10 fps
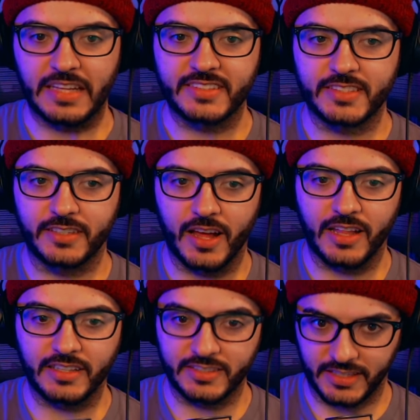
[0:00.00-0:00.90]
that's a
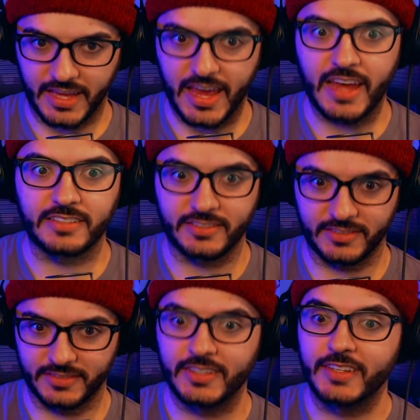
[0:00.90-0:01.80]
no. That's a
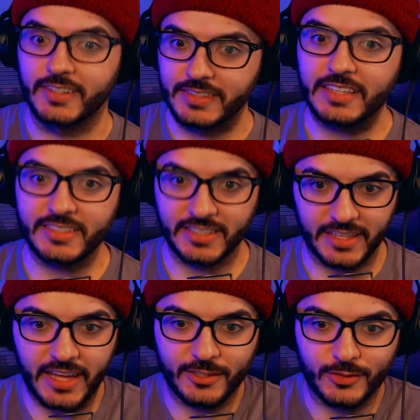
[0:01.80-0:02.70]
yes. That's a
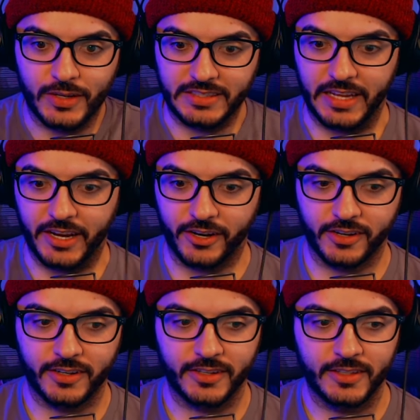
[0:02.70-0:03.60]
yes right there.